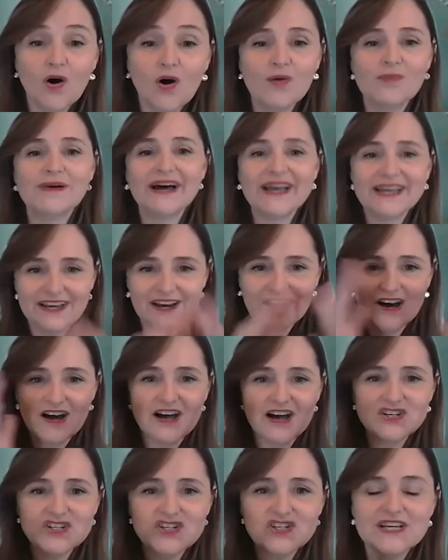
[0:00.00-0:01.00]
oh my
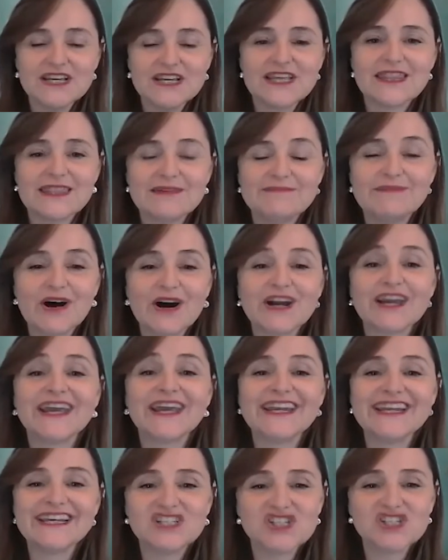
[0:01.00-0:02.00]
gosh, the
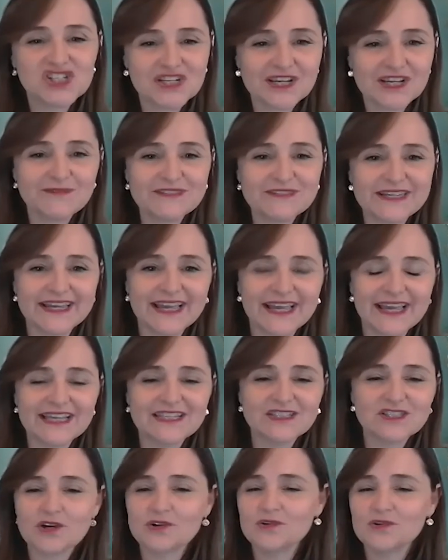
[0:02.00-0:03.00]
market is shifting.
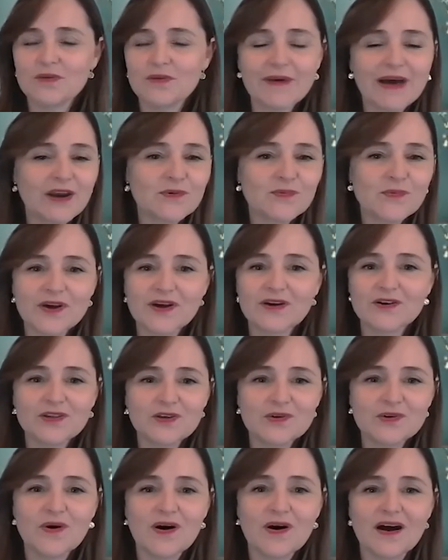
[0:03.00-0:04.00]
And so no matter where
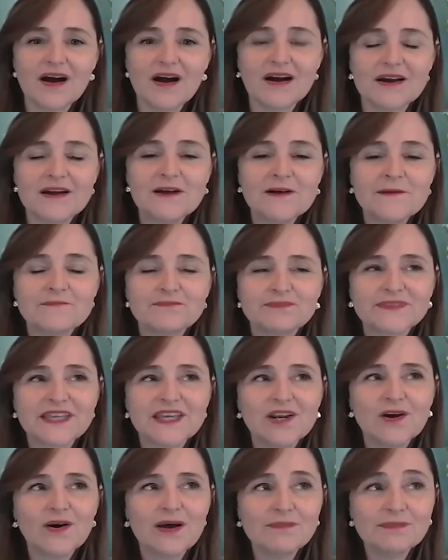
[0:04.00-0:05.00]
you are,
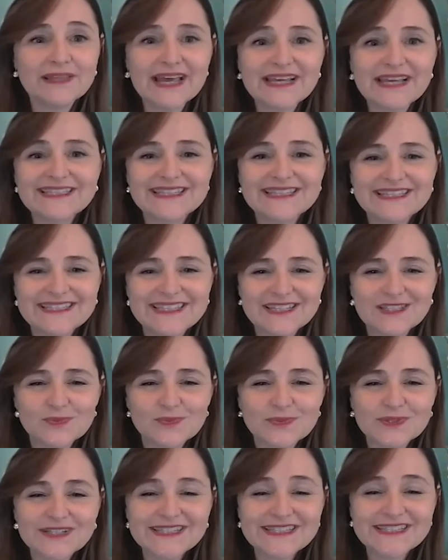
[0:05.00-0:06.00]
I'm licensed as
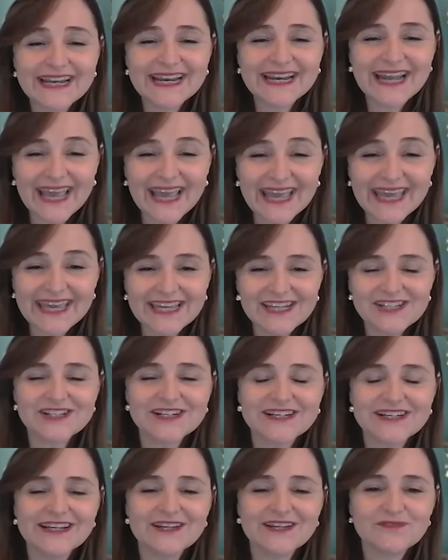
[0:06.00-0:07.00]
a real estate
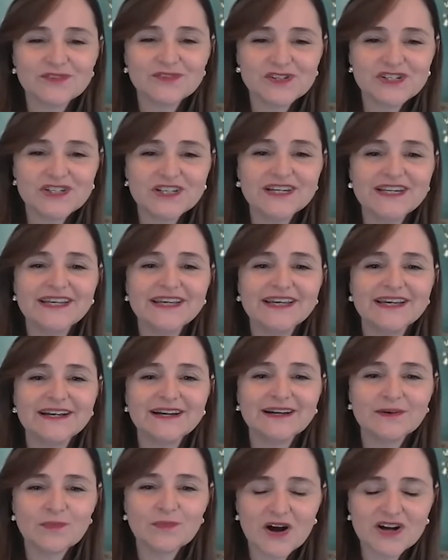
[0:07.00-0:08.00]
agent in
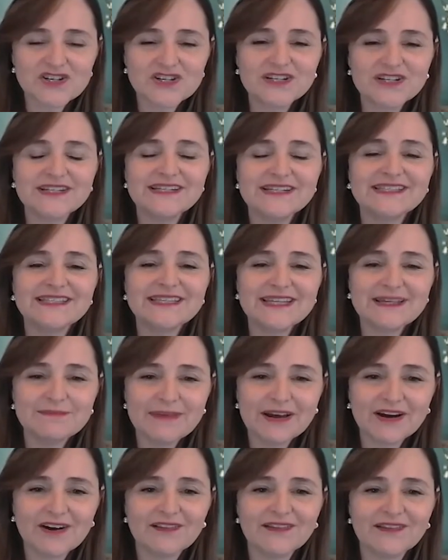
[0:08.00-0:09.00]
Virginia, Washington, D.C.,
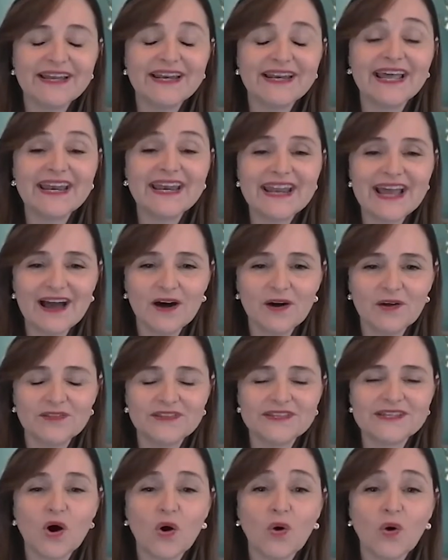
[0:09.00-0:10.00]
Maryland, and now
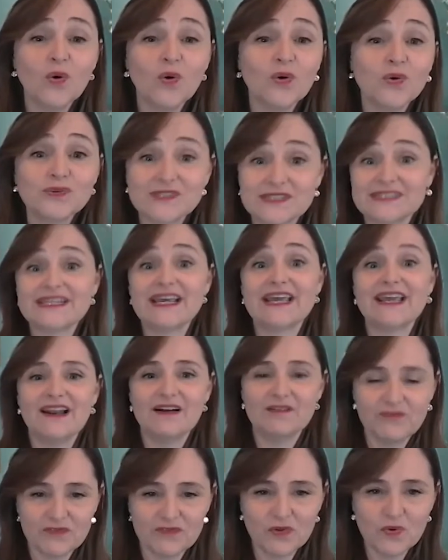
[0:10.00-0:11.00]
the whole
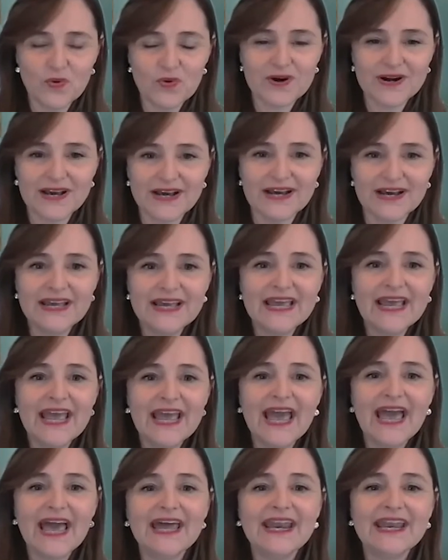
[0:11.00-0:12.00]
state of Florida.
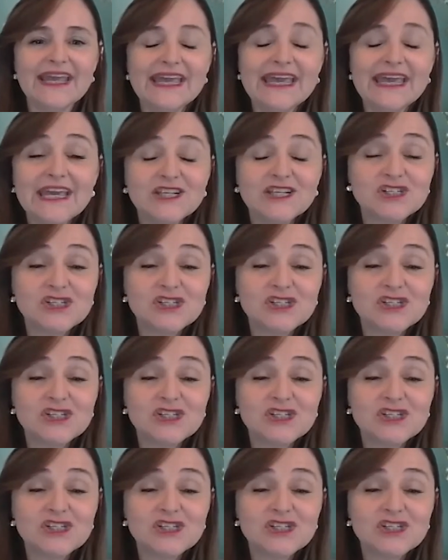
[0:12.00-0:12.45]
And